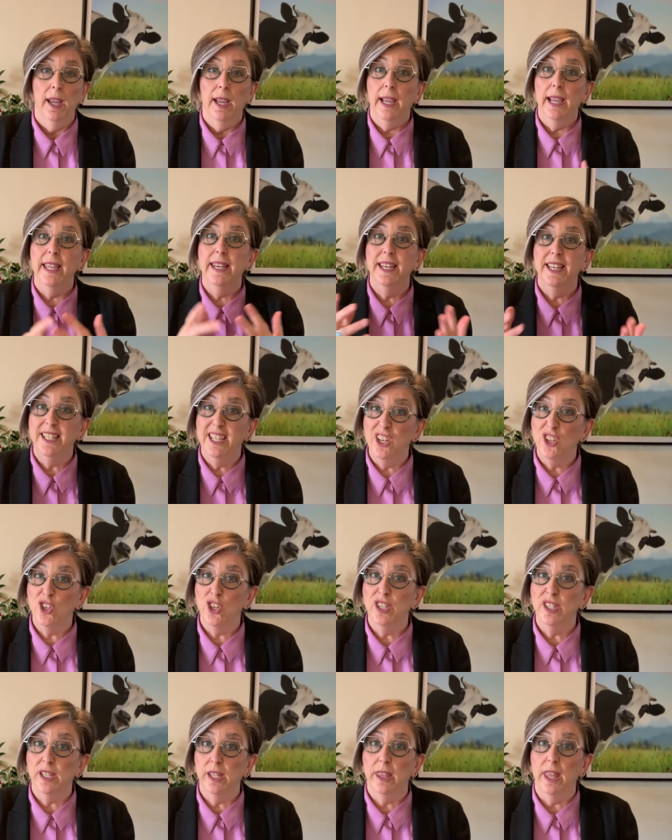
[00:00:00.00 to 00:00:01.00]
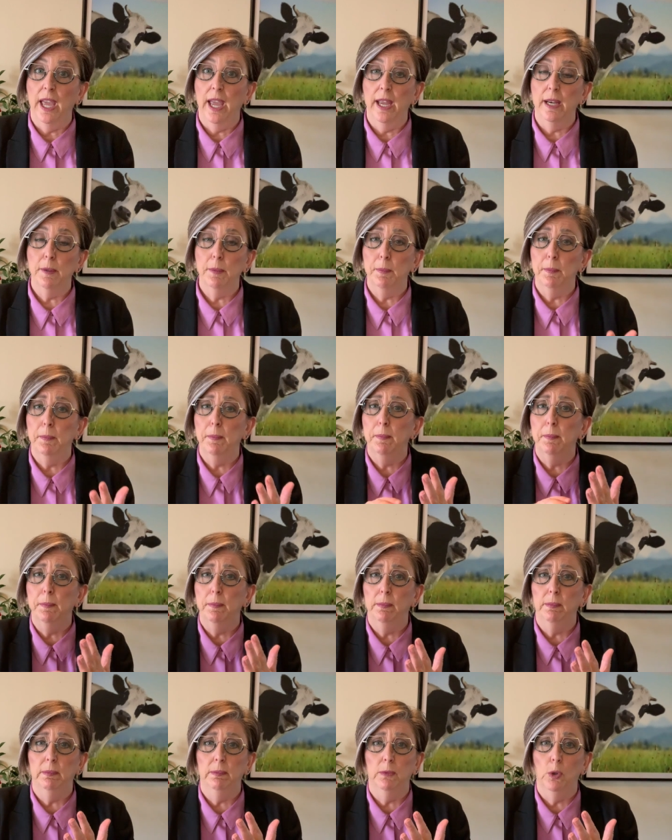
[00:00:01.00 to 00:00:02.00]
In addition to that,
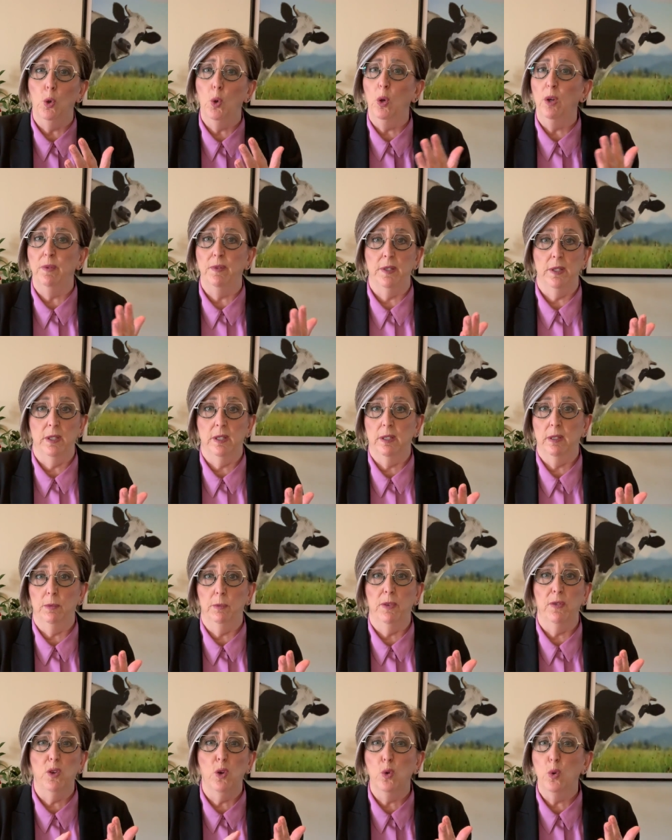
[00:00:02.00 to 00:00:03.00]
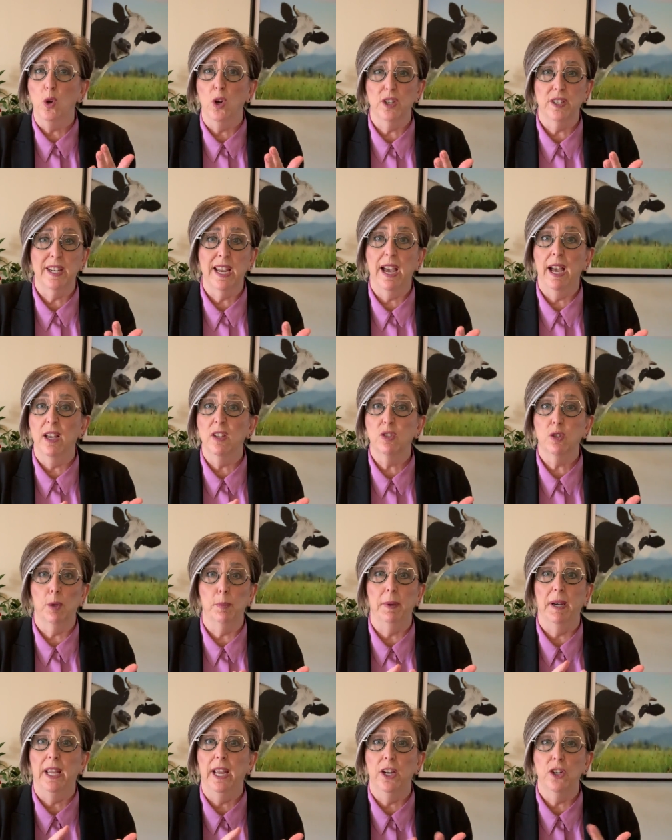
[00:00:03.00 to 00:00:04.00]
all of us, we've all got tasks,
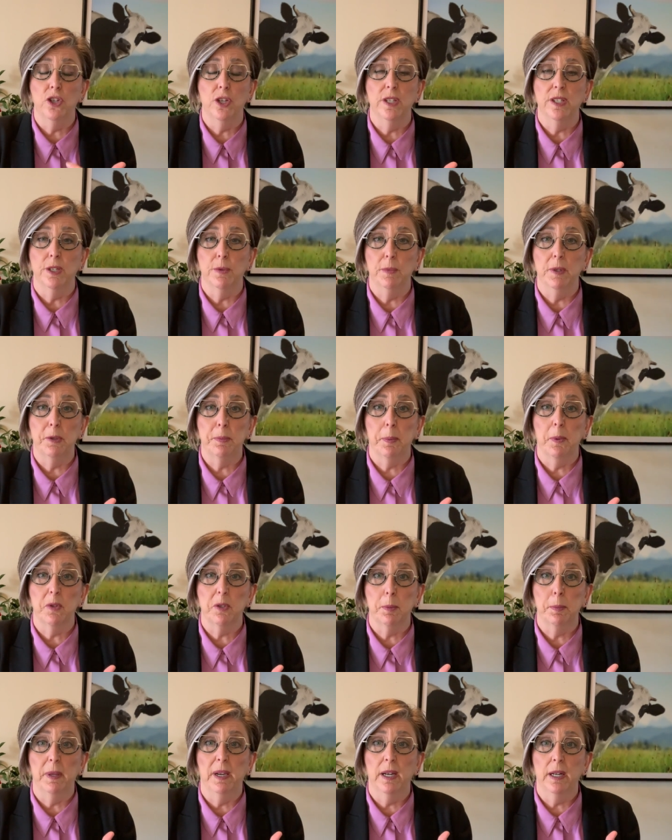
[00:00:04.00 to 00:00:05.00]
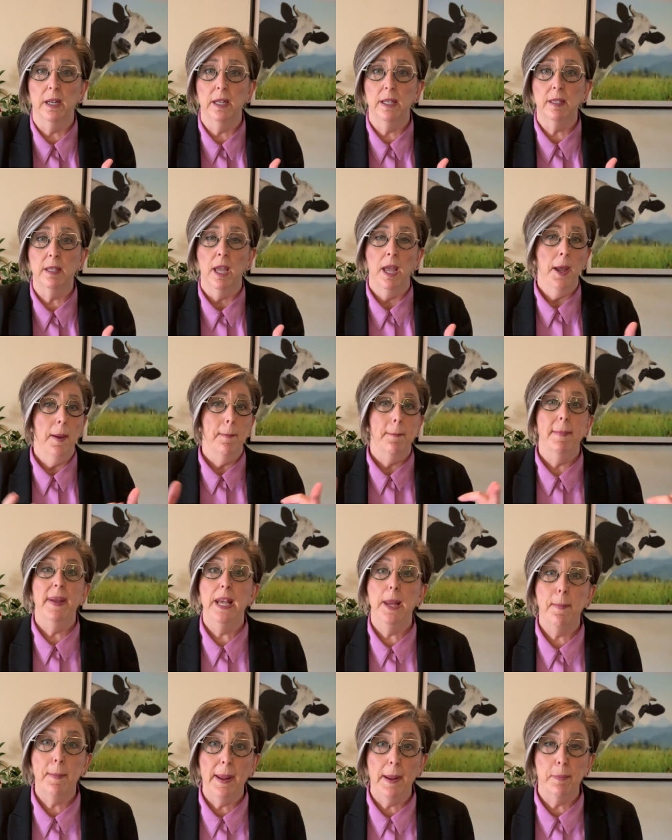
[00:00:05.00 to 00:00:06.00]
obligations and responsibilities.
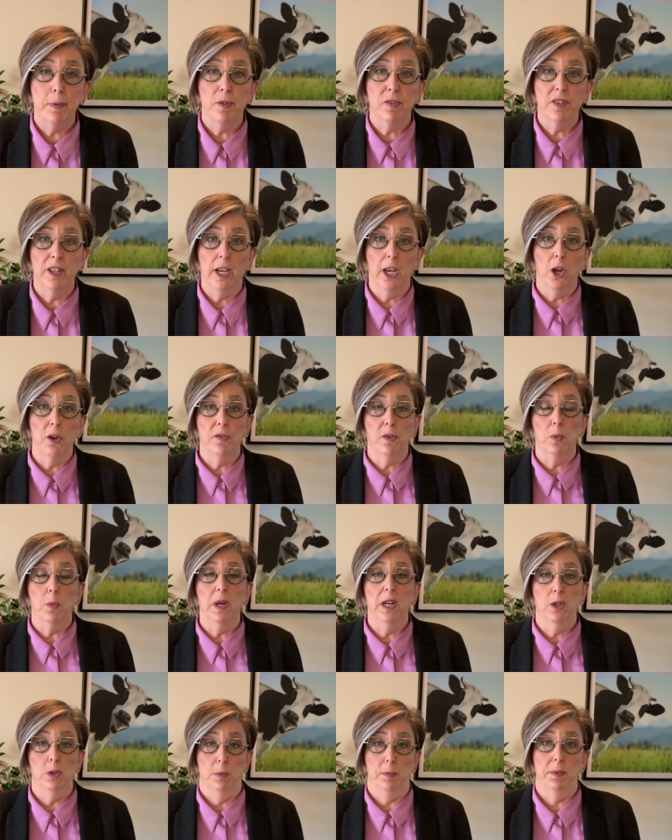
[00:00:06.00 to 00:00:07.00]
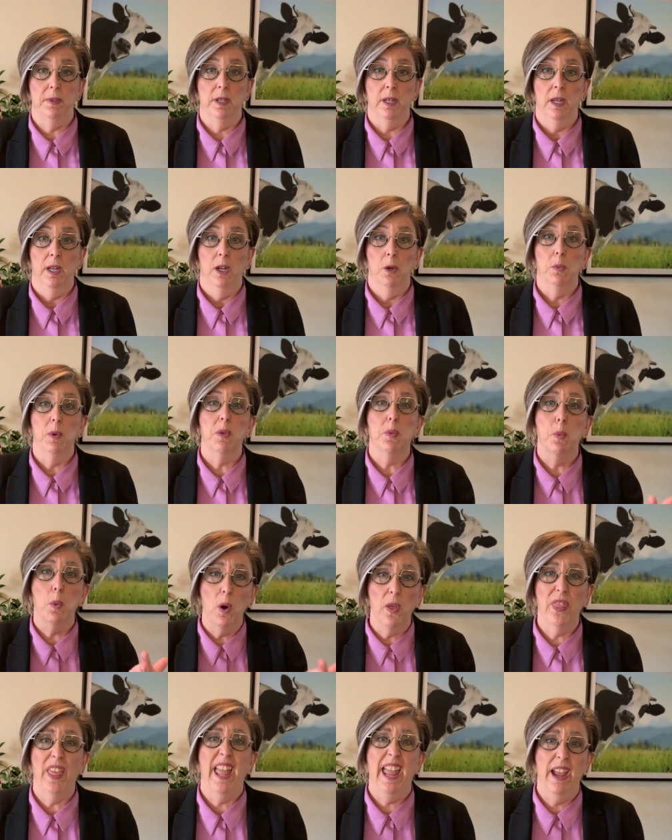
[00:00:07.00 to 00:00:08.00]
Many people feel overwhelmed with
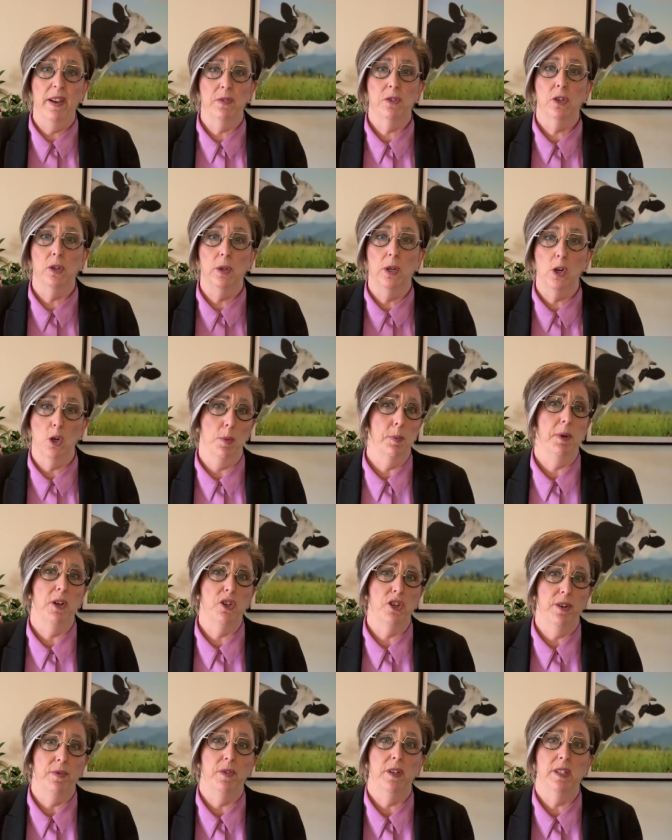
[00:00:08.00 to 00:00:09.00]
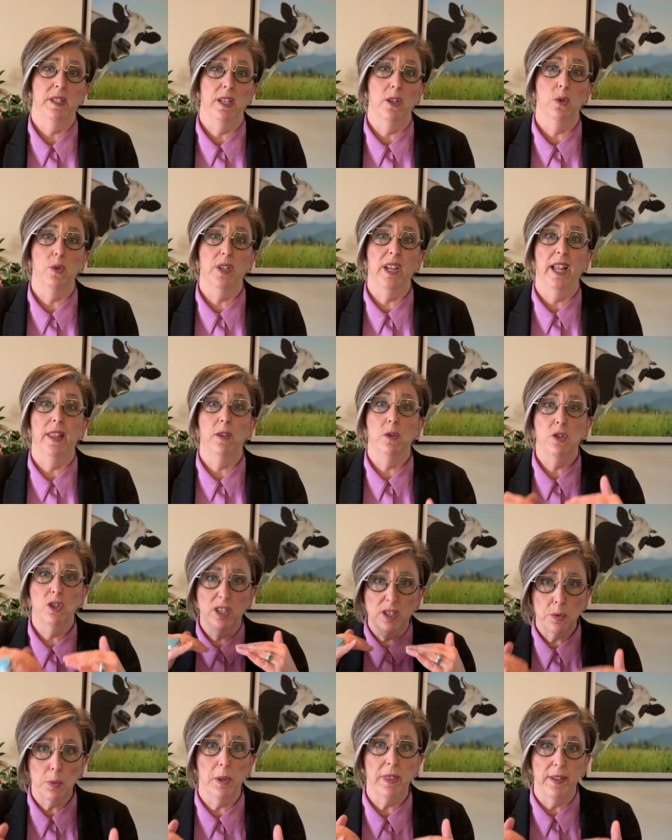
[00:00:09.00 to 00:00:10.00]
what they have to accomplish every single day,
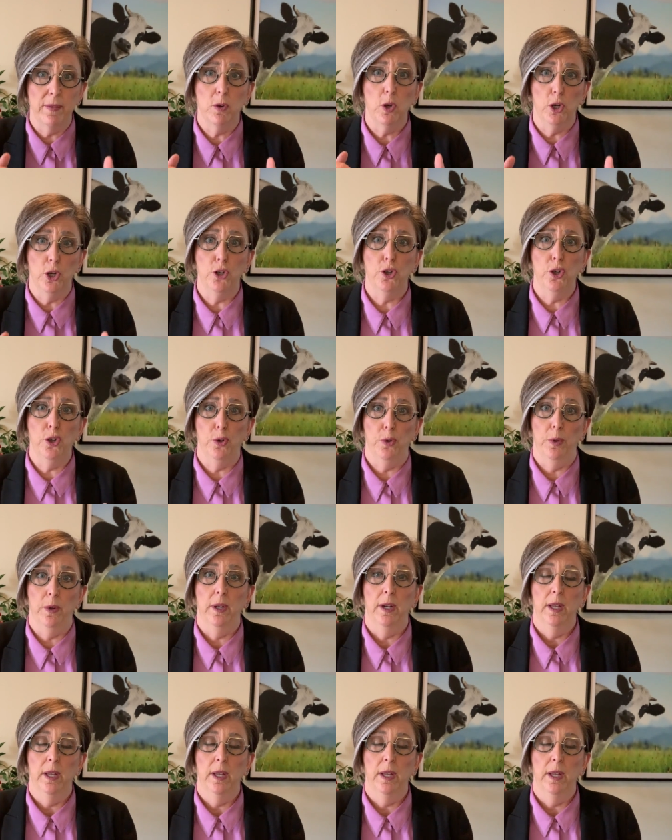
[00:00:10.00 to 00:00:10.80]
just what they've got to do.